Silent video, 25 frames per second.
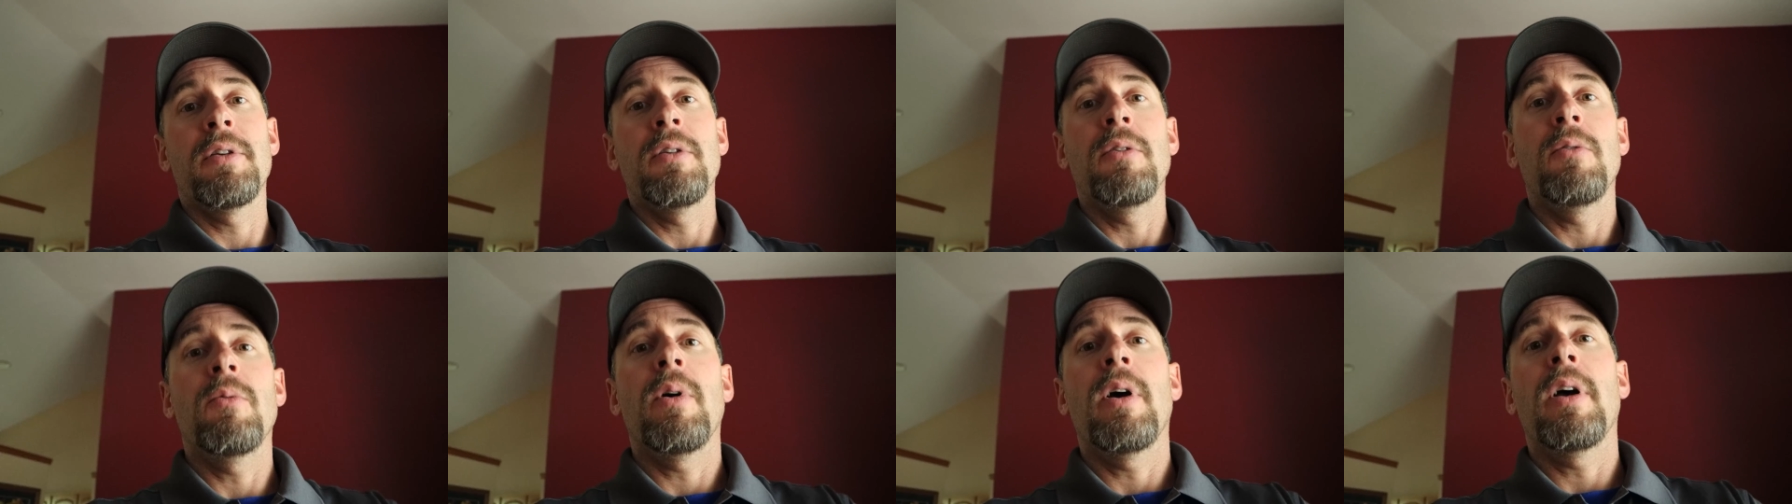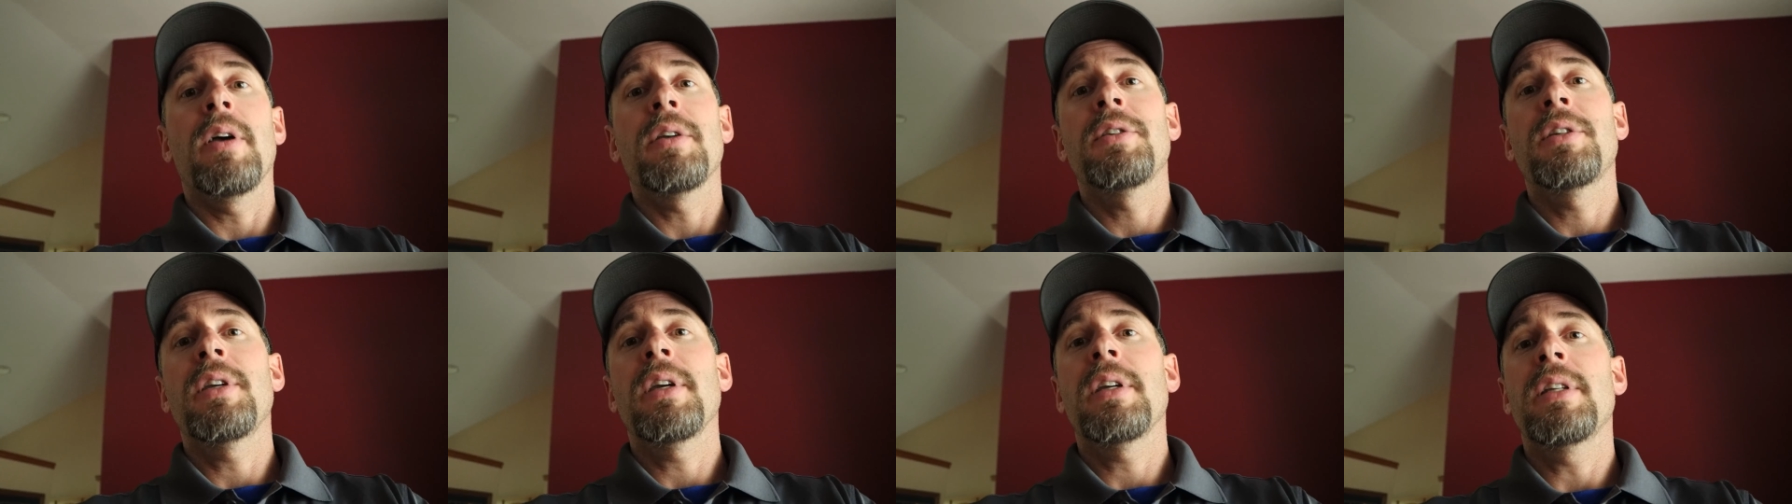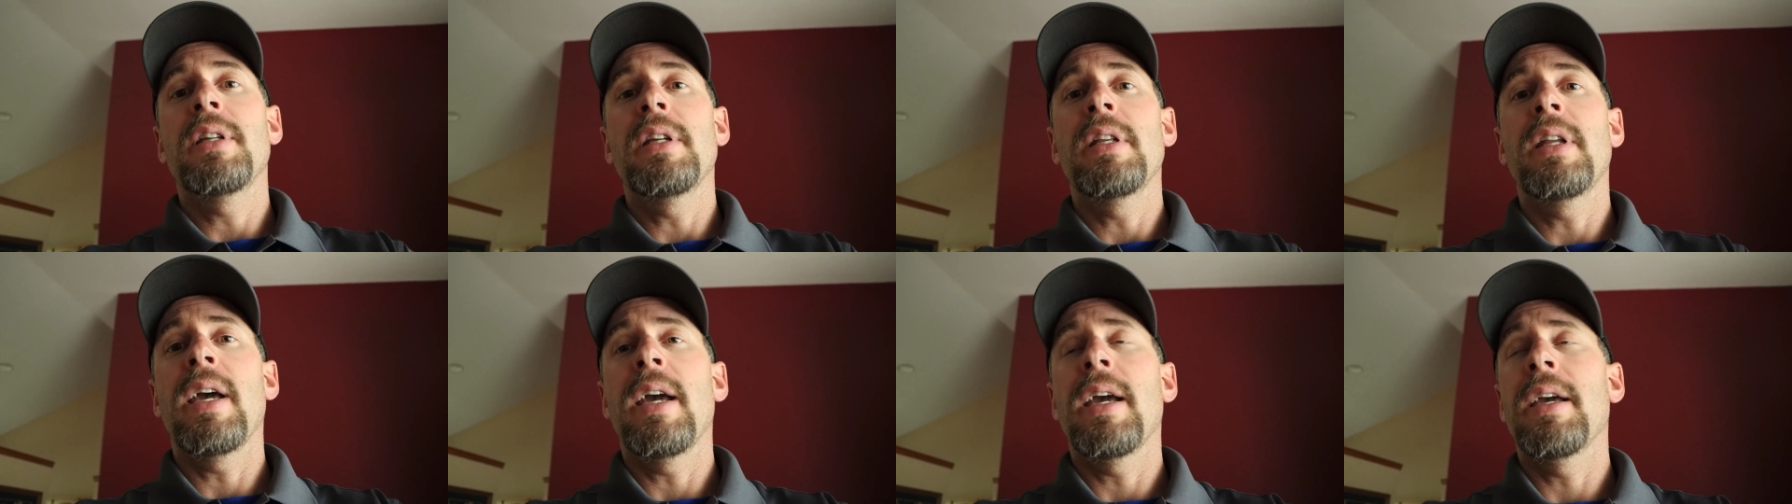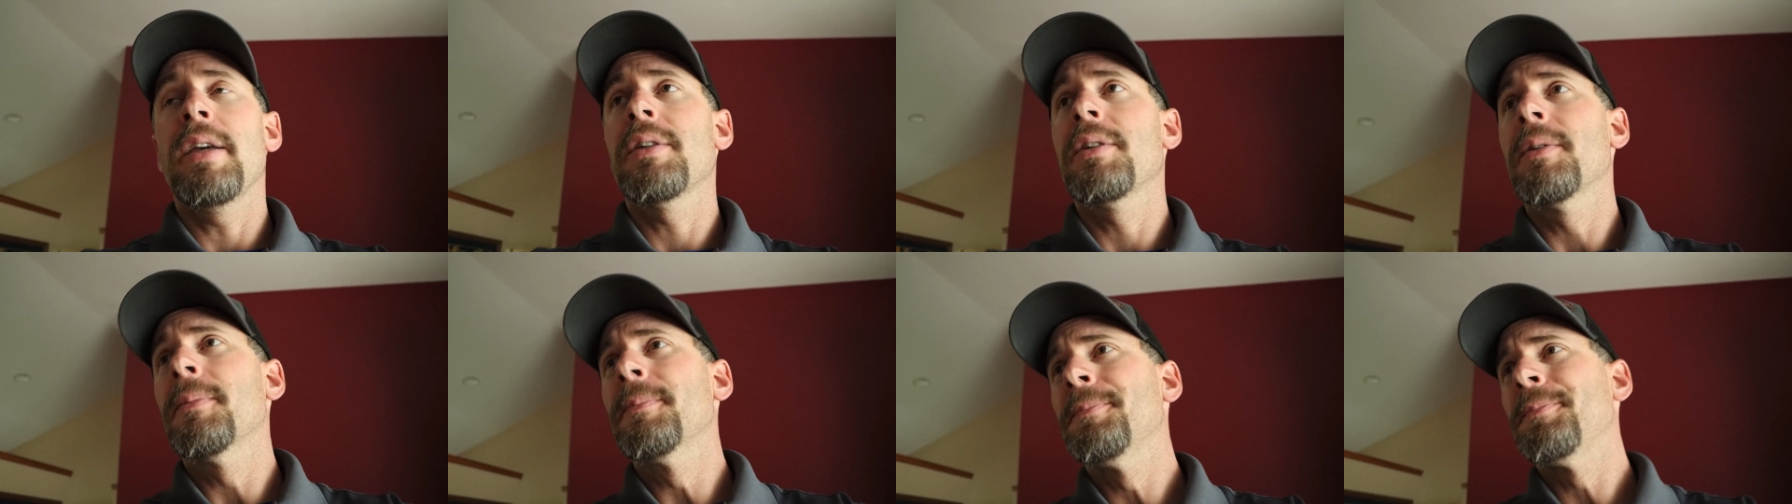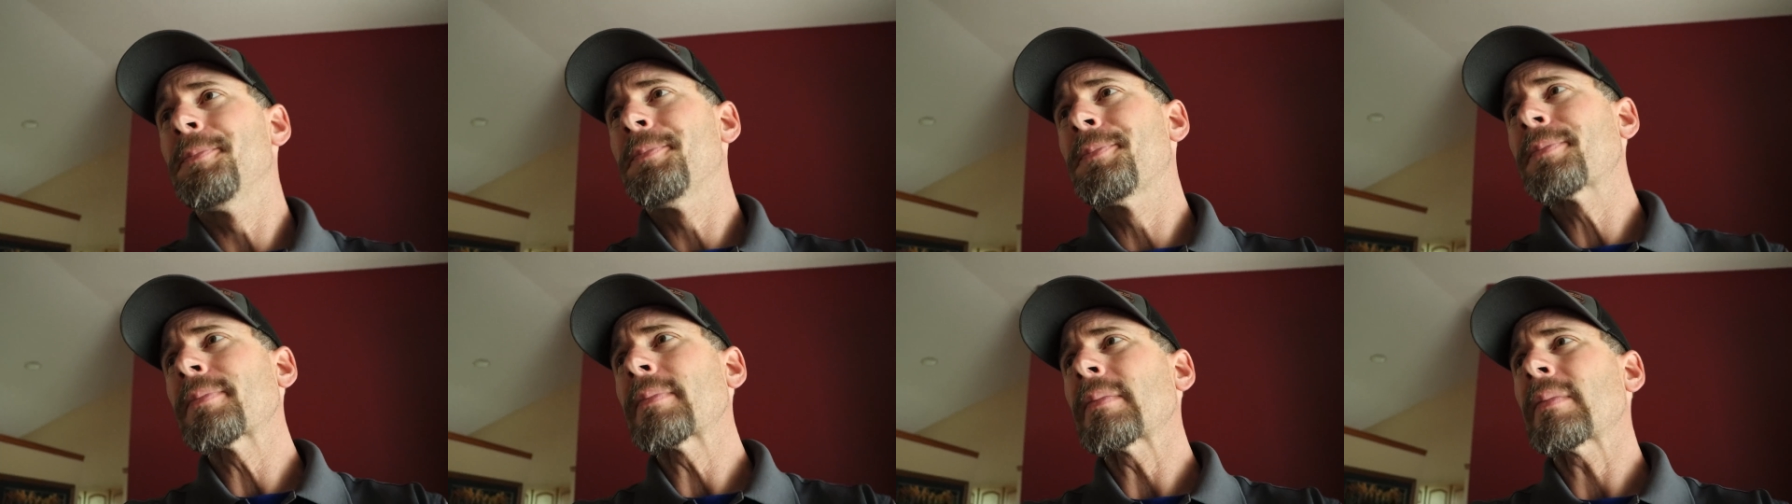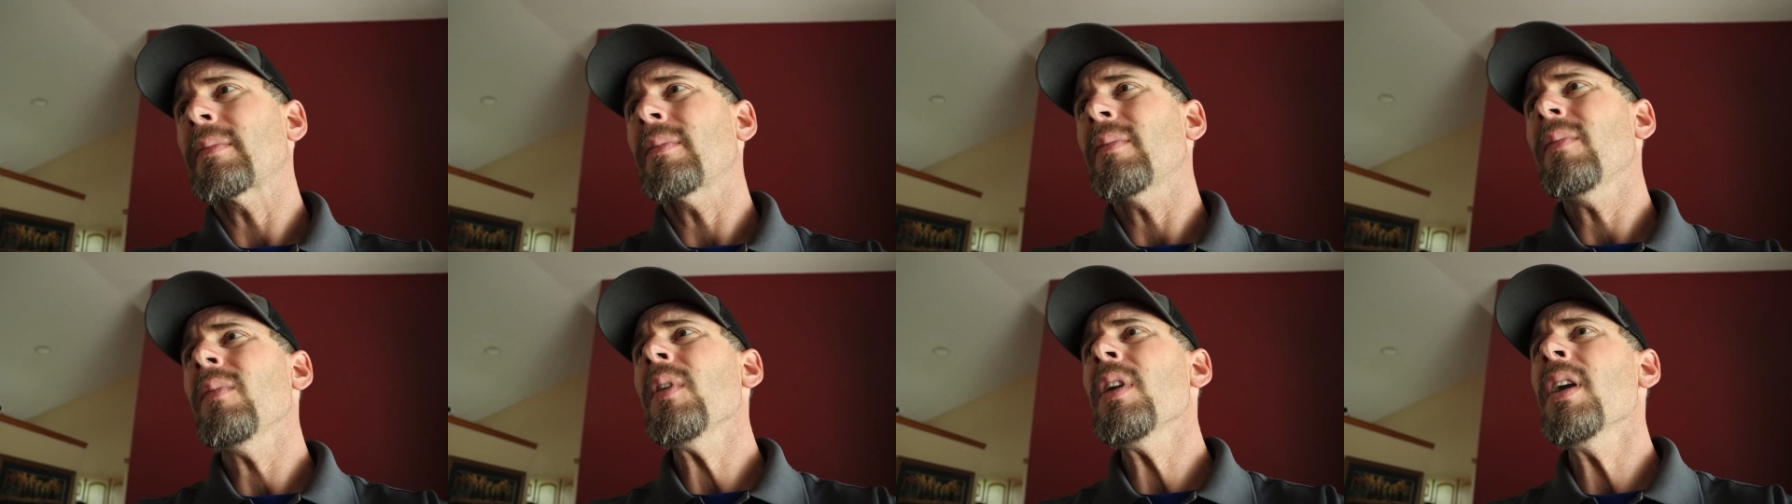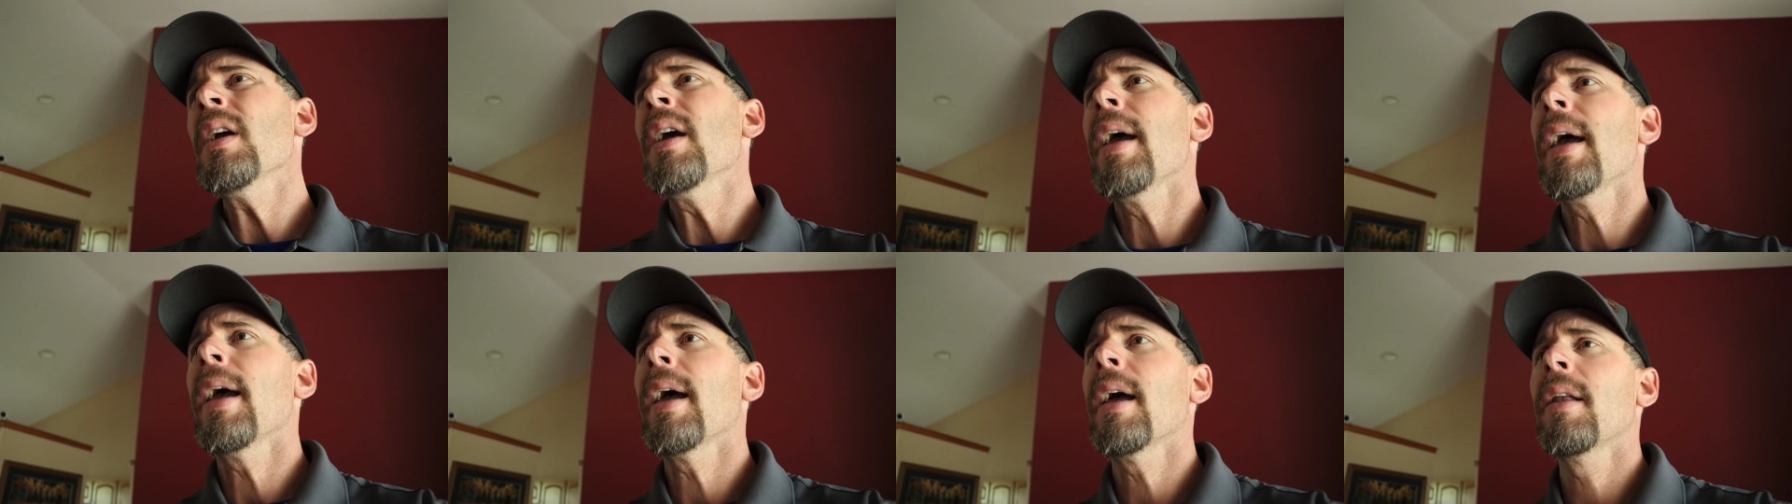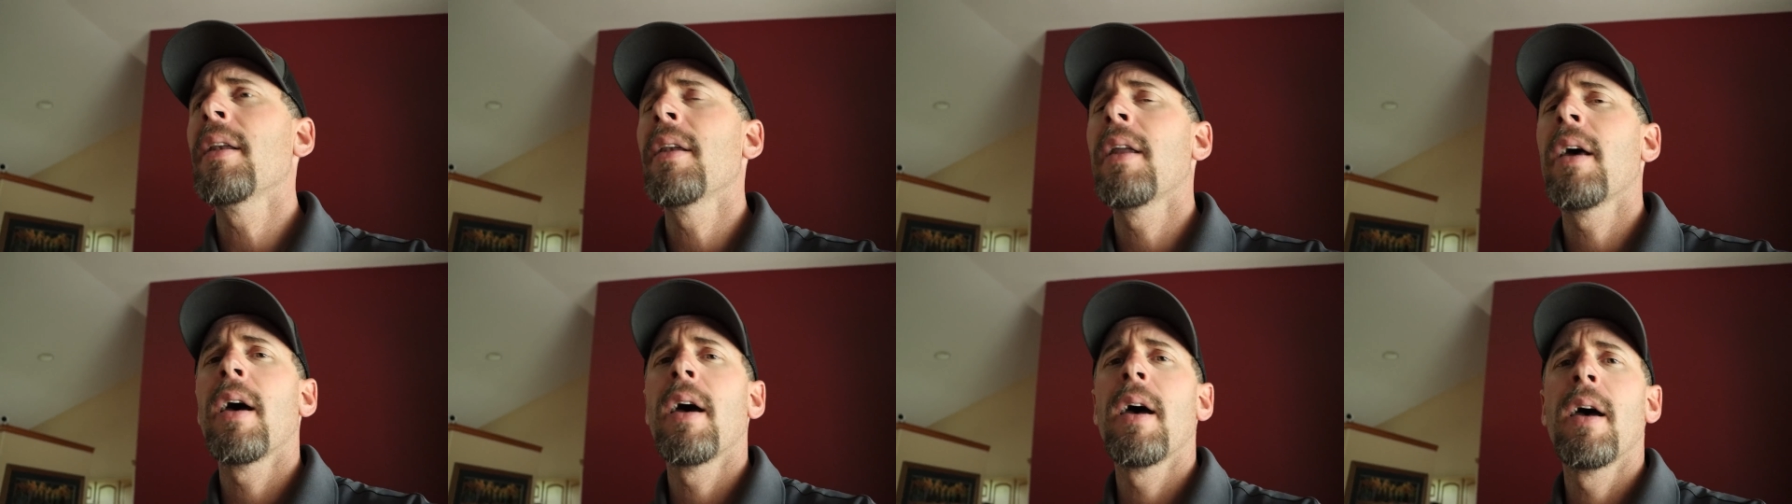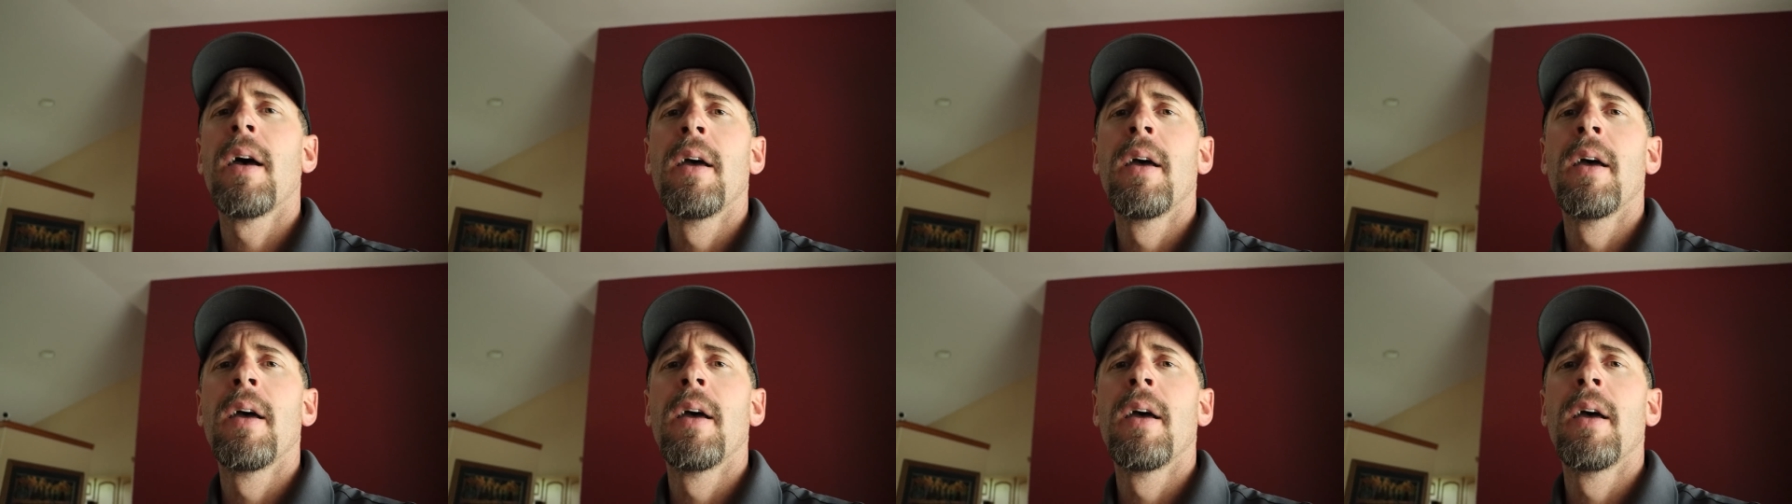to 60 days and